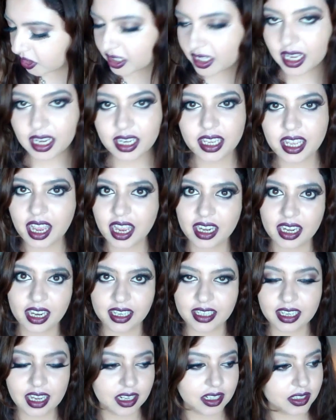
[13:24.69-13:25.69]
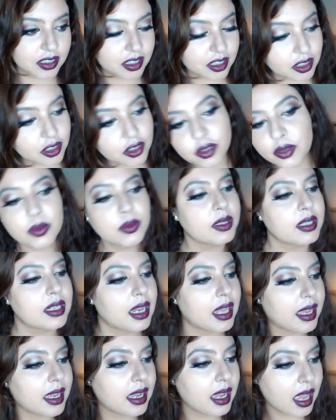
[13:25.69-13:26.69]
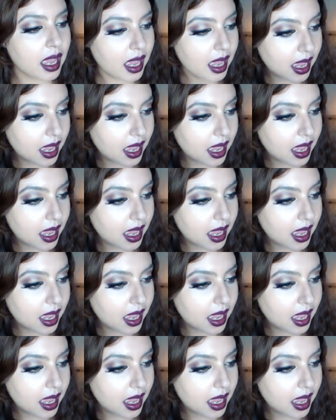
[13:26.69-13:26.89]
just any highlight color that you would like,